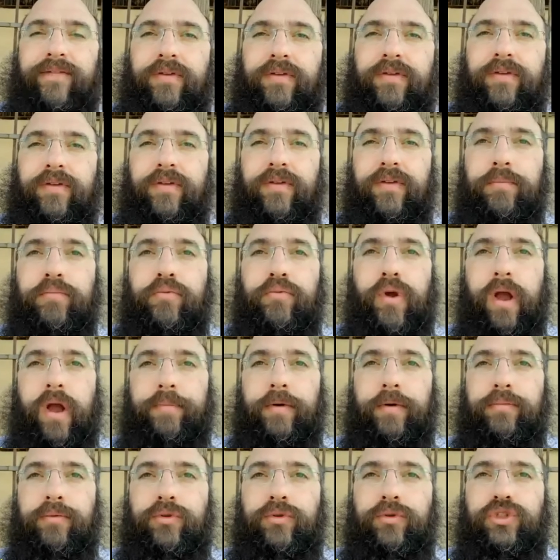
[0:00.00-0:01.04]
proper
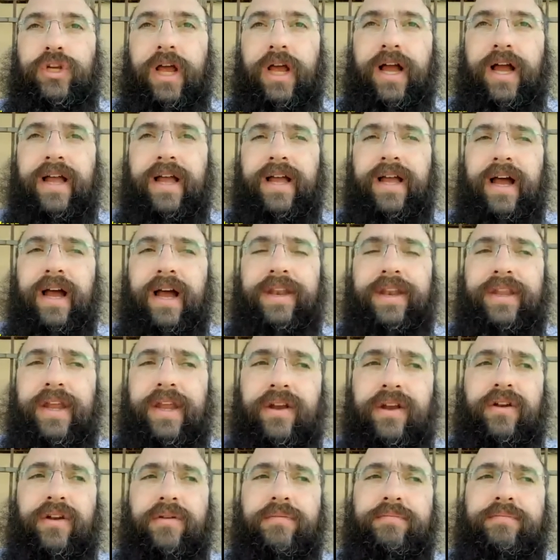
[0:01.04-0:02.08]
busha, an
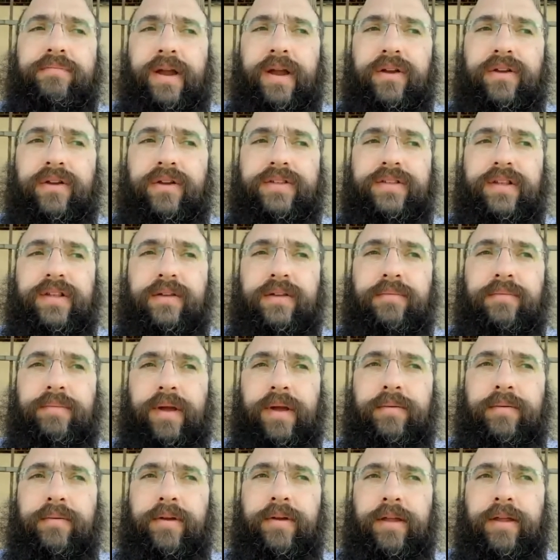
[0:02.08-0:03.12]
inner
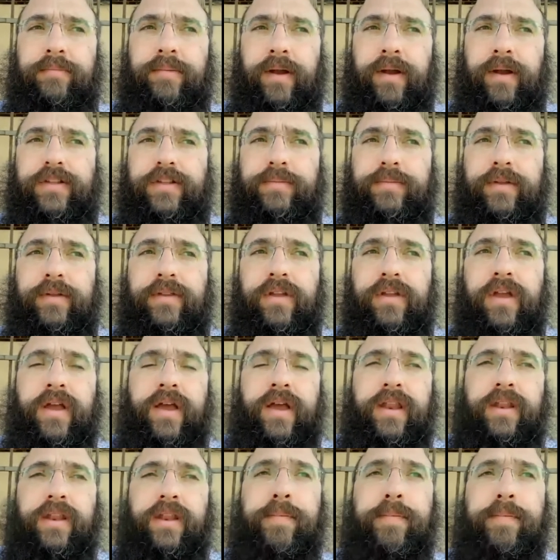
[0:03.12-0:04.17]
embarrassment,
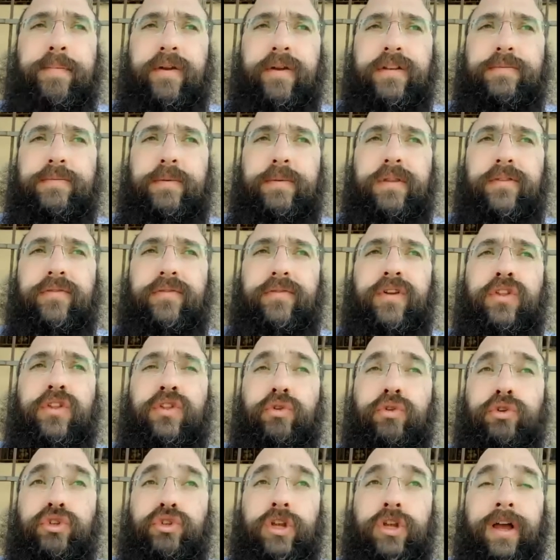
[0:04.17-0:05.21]
an embarrassment of
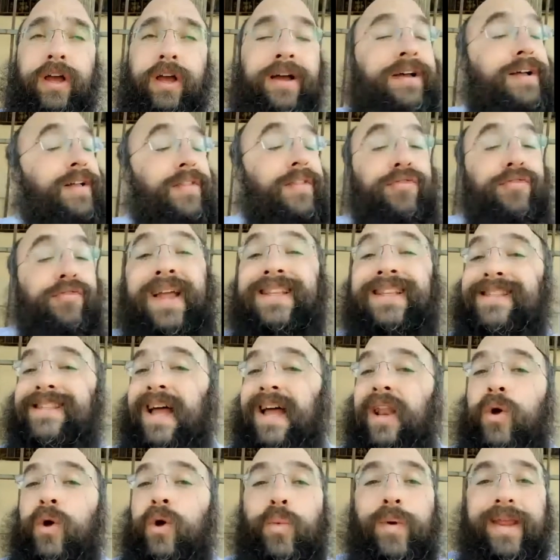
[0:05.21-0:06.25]
kedusha, that's
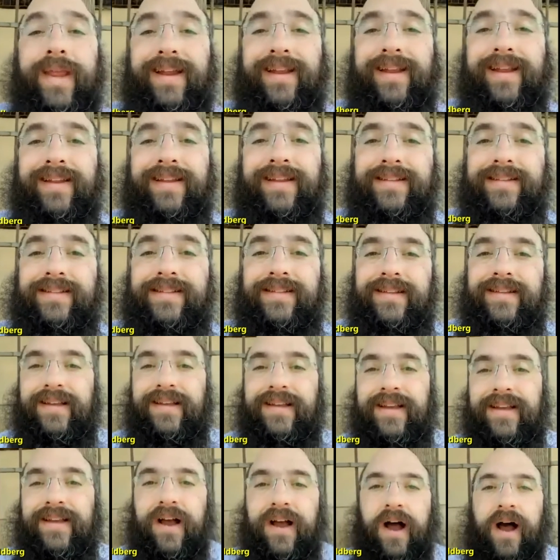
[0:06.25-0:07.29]
not a weakness.
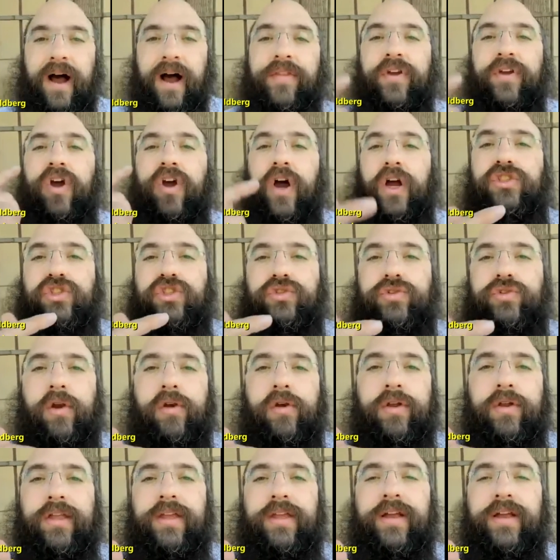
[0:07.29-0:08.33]
On the
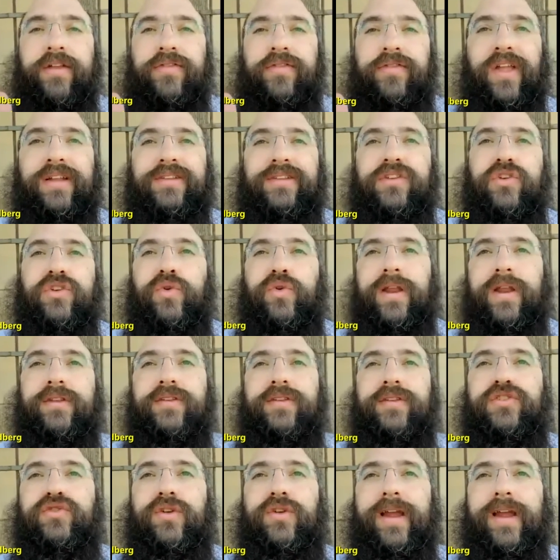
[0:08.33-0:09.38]
contrary, that's the
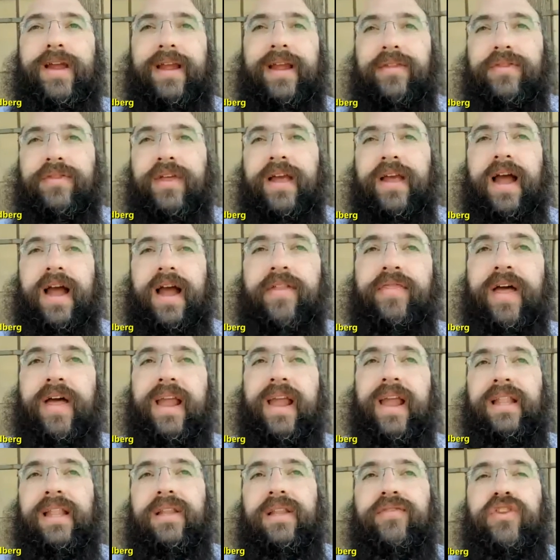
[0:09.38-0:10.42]
greatest strength, and that
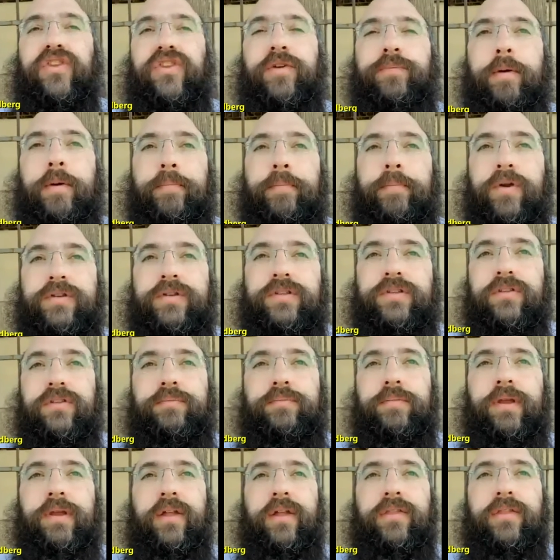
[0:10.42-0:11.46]
can help a person to
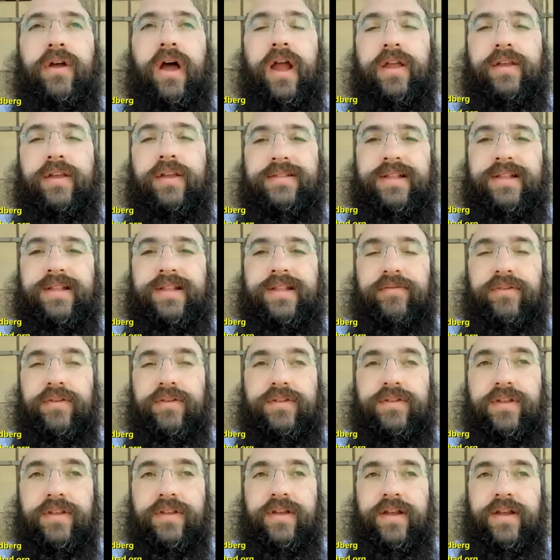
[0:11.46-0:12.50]
be on the highest
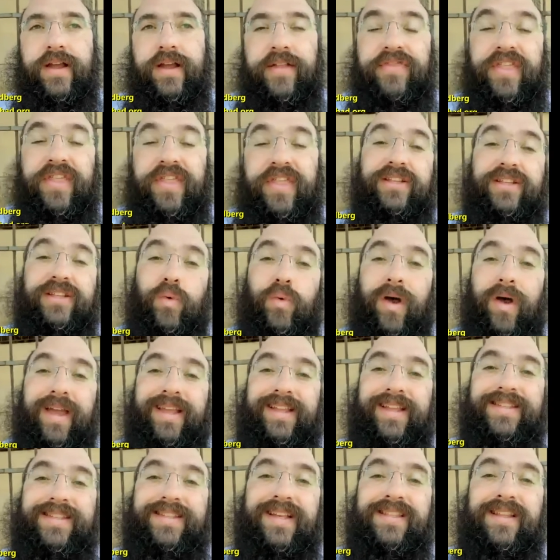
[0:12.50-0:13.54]
levels. That's why
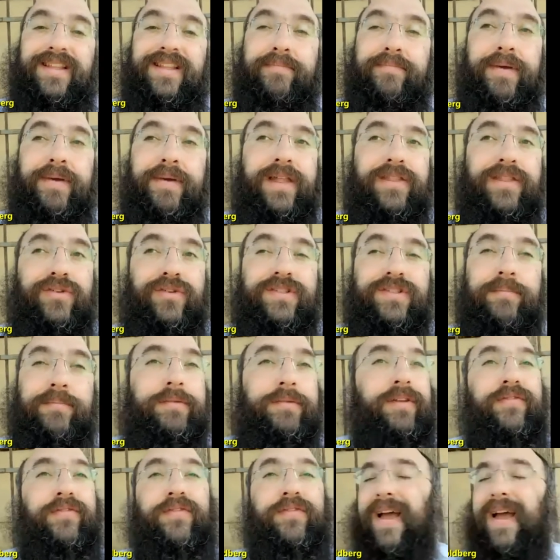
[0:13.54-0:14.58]
it says in the Medrash
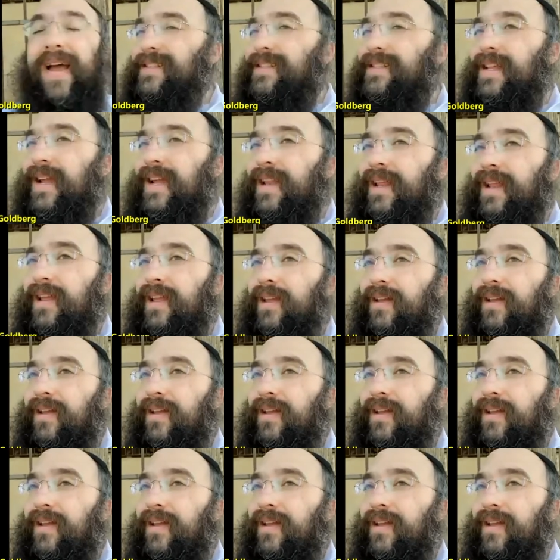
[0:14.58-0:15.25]
something fascinating,